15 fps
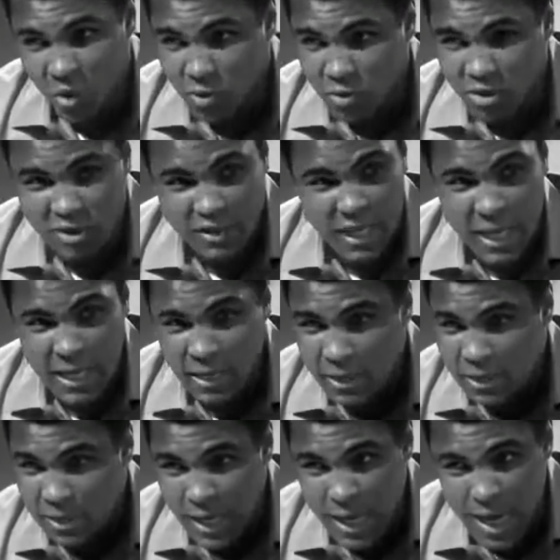You don't
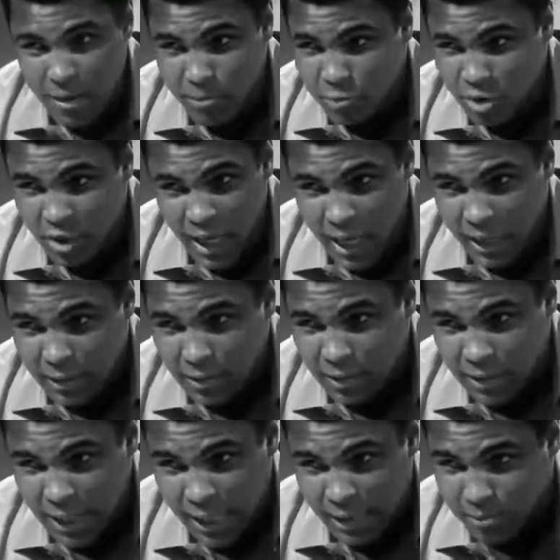stand a damn chance
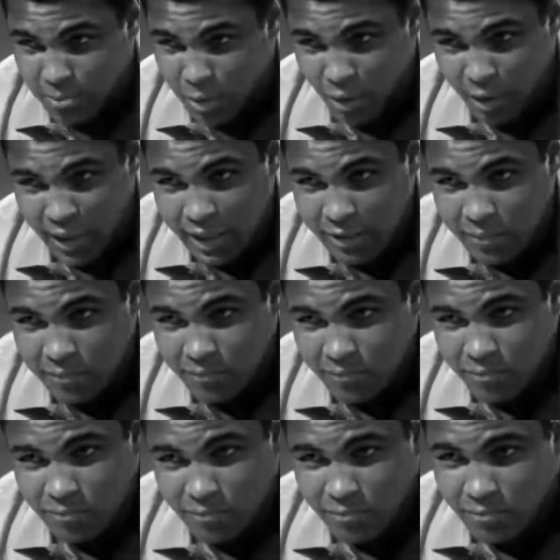tonight, boy.
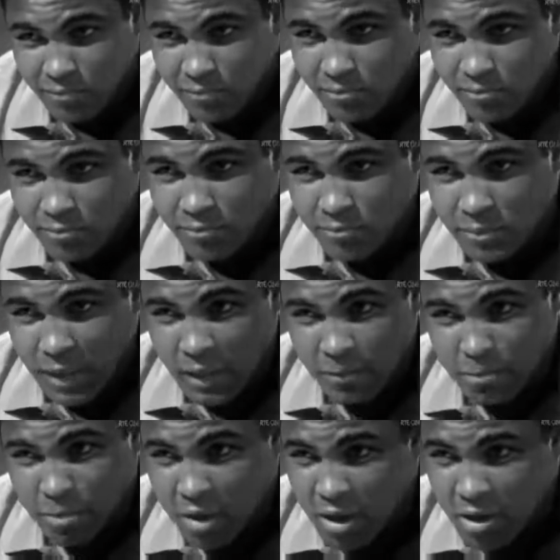
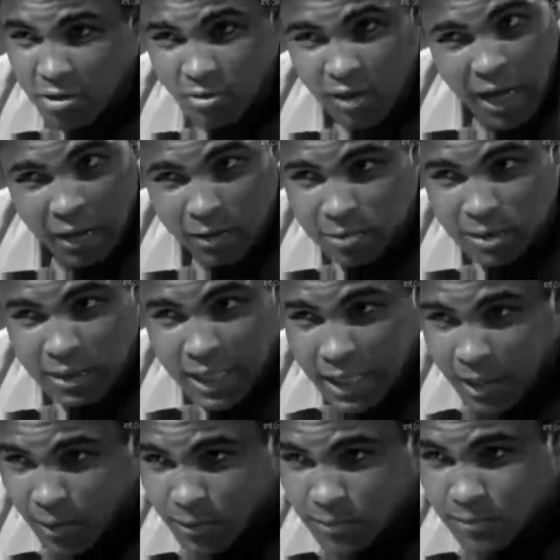Now burn your house
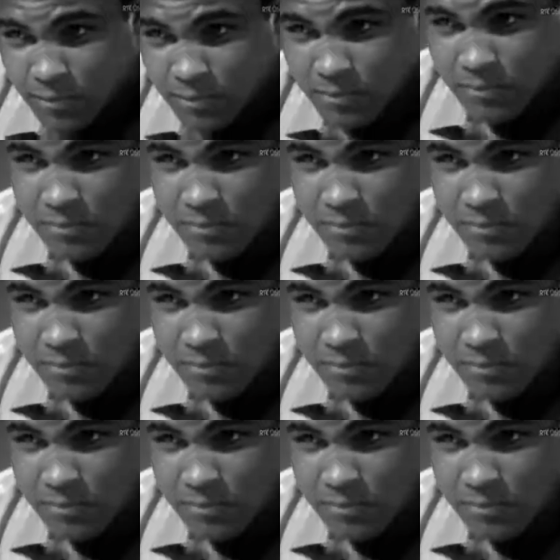down.